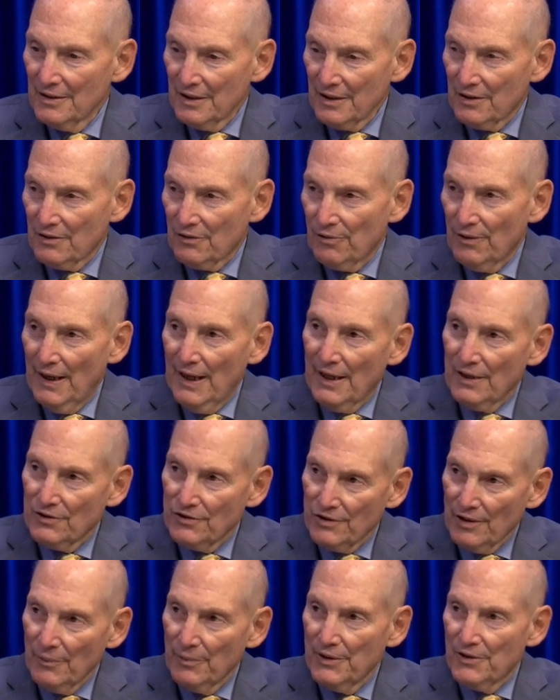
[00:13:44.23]
the
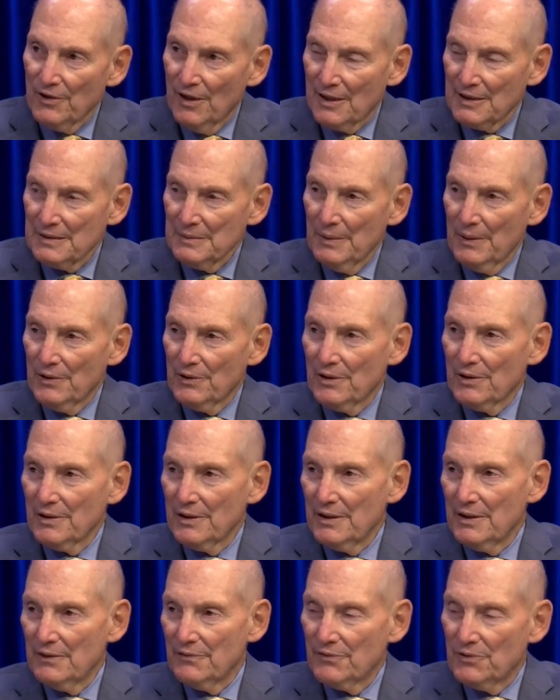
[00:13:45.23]
crash that we talked about
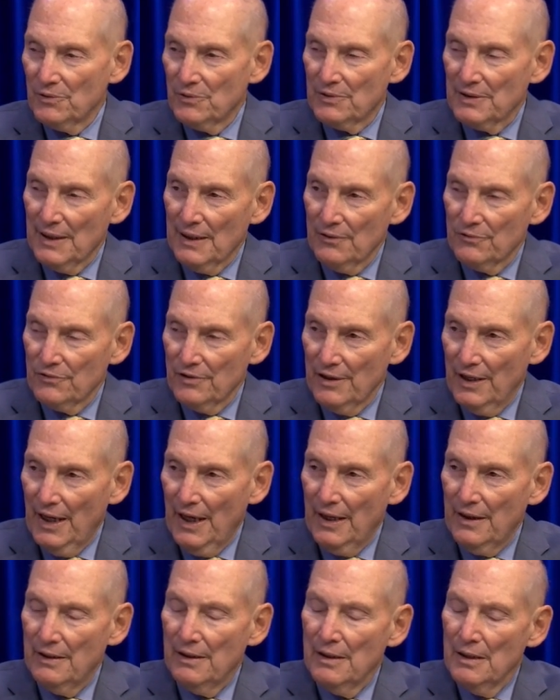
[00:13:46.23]
earlier yeah. of
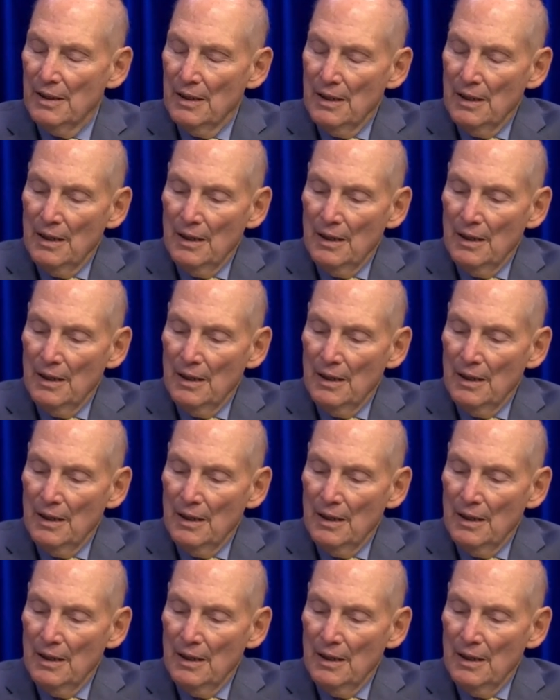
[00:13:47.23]
2008. Yeah.